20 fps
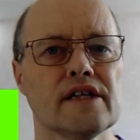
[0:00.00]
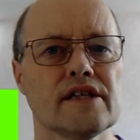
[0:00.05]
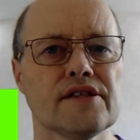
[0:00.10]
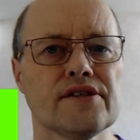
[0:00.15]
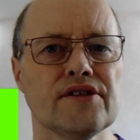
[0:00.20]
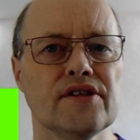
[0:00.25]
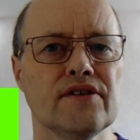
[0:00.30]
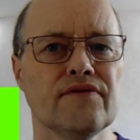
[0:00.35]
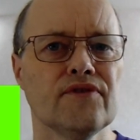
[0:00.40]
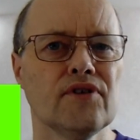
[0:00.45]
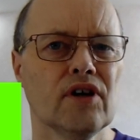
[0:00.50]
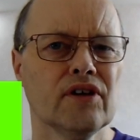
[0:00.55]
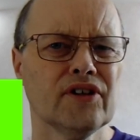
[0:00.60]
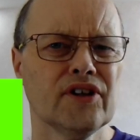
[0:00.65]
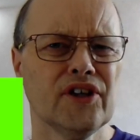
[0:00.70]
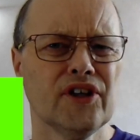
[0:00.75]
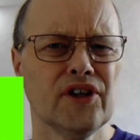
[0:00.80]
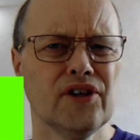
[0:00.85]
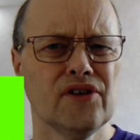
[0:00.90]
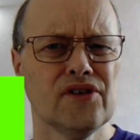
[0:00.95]
Steve
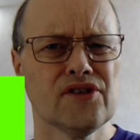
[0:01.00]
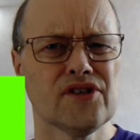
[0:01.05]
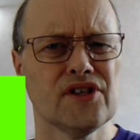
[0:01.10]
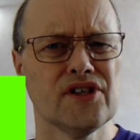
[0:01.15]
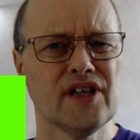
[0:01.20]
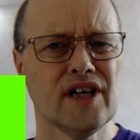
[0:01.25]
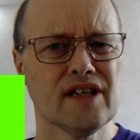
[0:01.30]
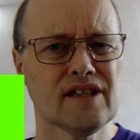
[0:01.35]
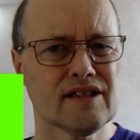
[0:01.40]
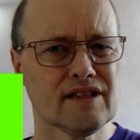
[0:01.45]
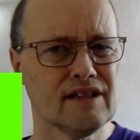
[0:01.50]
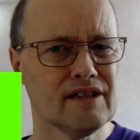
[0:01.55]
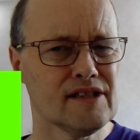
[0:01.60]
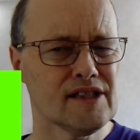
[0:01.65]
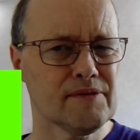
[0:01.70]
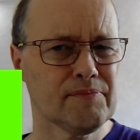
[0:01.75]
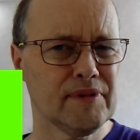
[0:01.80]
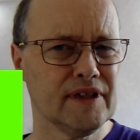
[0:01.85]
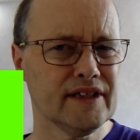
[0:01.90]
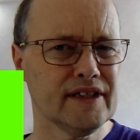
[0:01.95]
Donahue
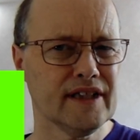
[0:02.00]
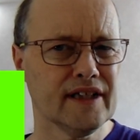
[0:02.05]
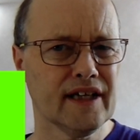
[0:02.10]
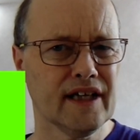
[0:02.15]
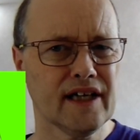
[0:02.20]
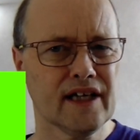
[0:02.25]
suggested splitting